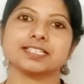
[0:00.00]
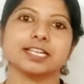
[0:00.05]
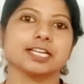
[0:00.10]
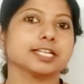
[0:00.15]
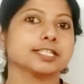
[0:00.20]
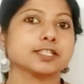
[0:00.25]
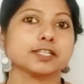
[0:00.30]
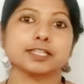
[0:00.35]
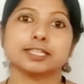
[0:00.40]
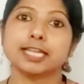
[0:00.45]

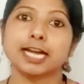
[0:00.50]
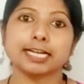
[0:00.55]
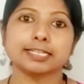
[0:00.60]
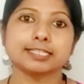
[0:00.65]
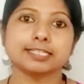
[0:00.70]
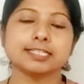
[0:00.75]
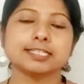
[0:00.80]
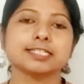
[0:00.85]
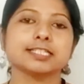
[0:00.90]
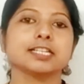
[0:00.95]
So that
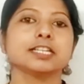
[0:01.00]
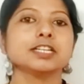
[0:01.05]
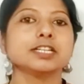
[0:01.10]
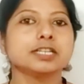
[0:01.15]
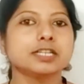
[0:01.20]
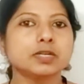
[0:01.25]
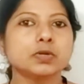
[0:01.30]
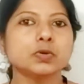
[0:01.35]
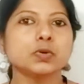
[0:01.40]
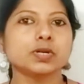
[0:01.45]
is the
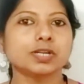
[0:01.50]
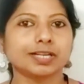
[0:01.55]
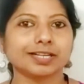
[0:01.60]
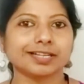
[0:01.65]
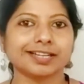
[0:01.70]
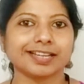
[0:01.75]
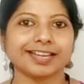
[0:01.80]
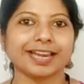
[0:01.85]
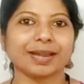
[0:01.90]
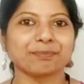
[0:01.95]
new
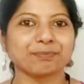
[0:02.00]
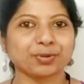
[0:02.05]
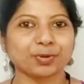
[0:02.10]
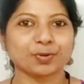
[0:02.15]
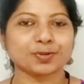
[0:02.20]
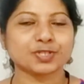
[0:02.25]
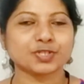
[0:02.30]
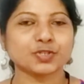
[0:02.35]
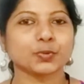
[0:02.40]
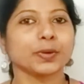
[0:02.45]
critic
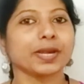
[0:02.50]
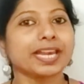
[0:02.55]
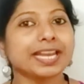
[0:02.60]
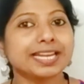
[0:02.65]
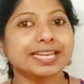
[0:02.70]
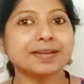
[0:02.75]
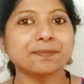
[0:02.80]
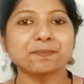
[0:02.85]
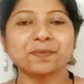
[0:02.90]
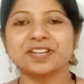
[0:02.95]
approach to
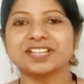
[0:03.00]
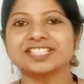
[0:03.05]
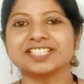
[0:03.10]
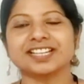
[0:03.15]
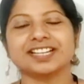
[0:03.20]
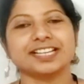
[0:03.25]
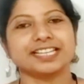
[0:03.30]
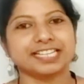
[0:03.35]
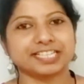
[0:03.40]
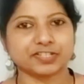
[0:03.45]
interpret a
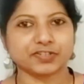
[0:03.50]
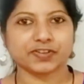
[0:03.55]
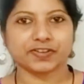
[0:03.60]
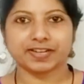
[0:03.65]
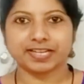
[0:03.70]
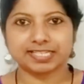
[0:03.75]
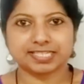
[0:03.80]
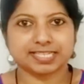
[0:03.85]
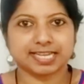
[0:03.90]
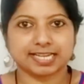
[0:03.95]
literary
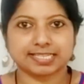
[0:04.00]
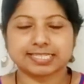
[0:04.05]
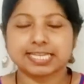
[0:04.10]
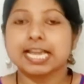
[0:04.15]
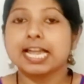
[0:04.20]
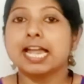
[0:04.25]
text.